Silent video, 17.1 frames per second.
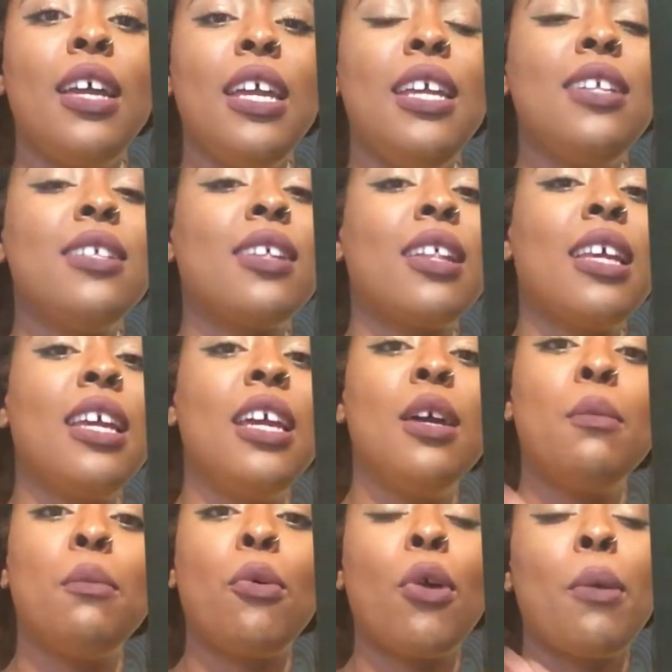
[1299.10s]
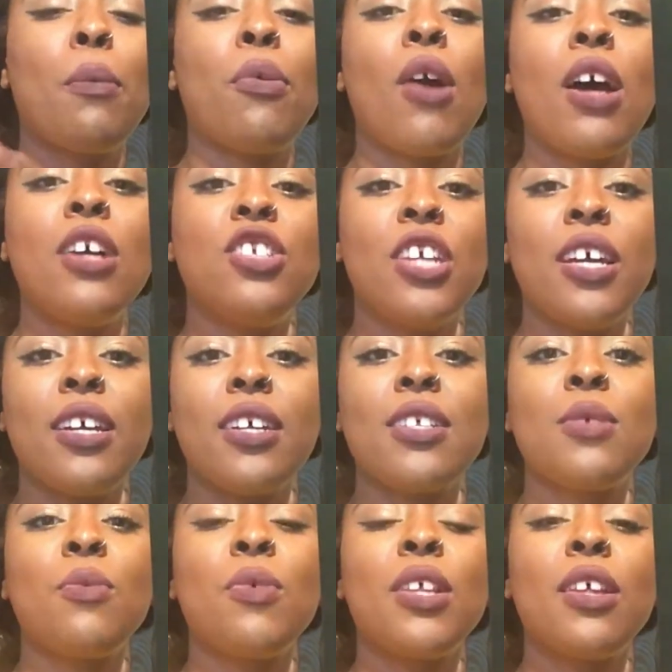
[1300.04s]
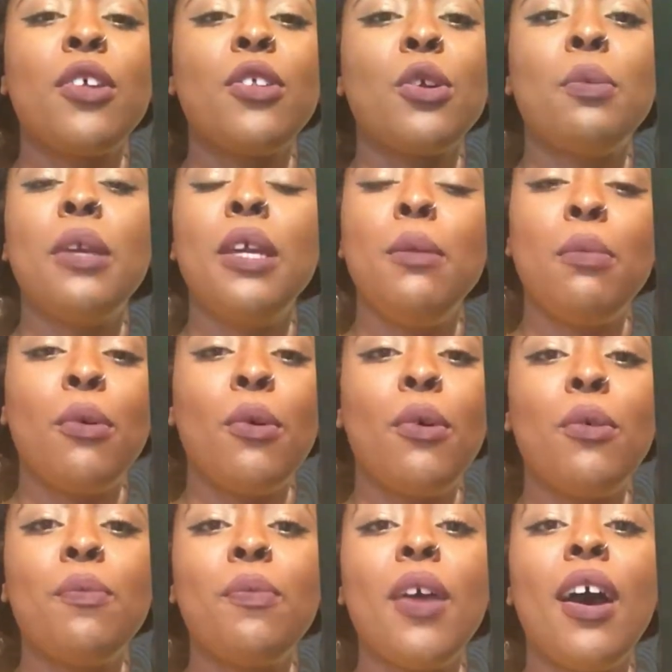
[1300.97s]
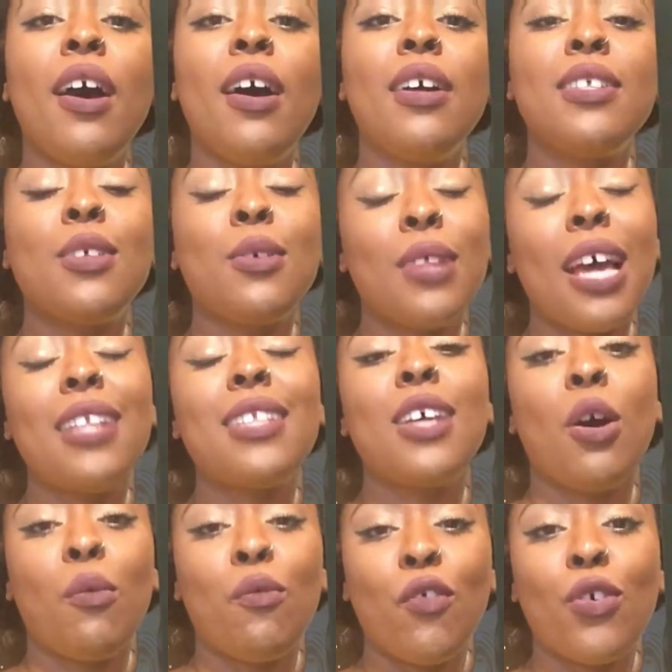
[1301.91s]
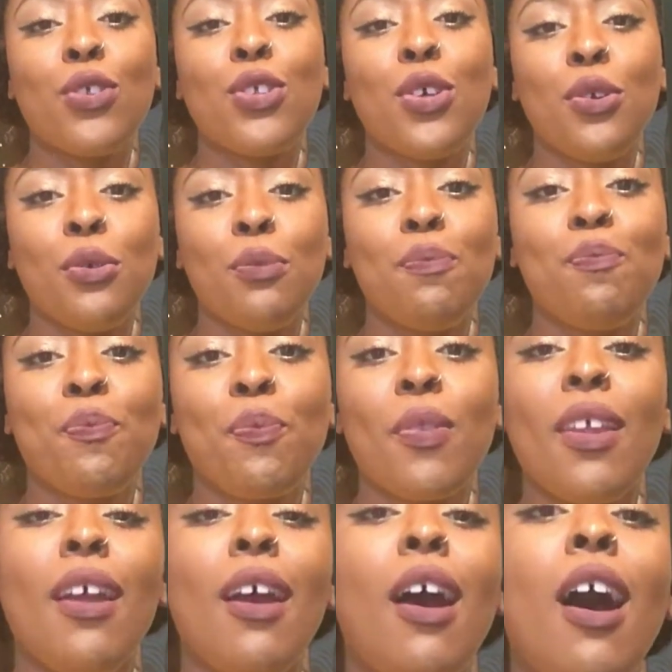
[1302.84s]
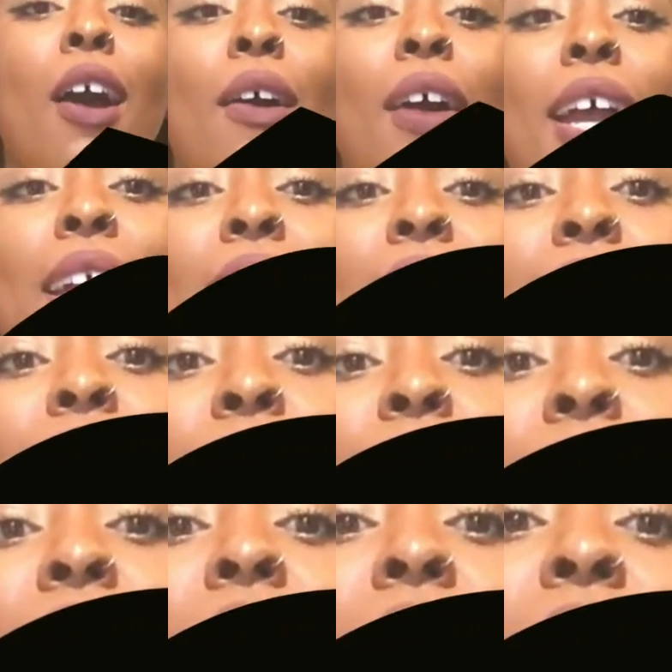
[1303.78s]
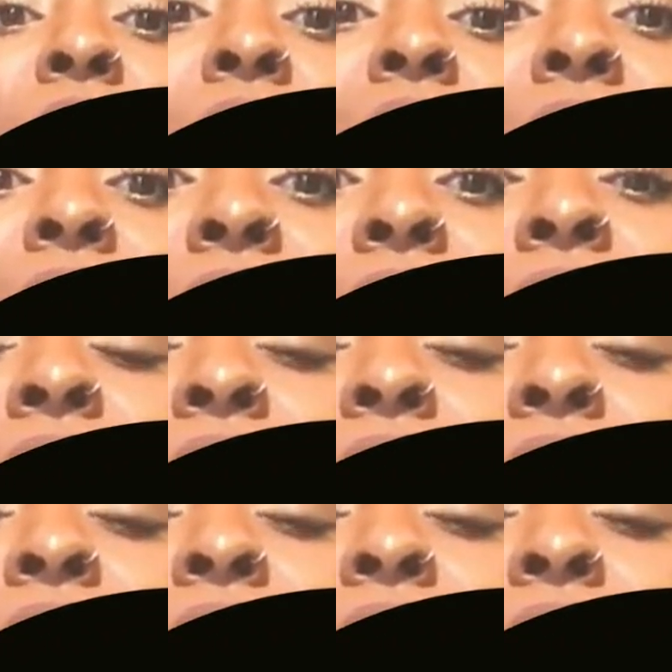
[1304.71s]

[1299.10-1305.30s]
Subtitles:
easily import projects with other people. So that's helpful too. All right, so the next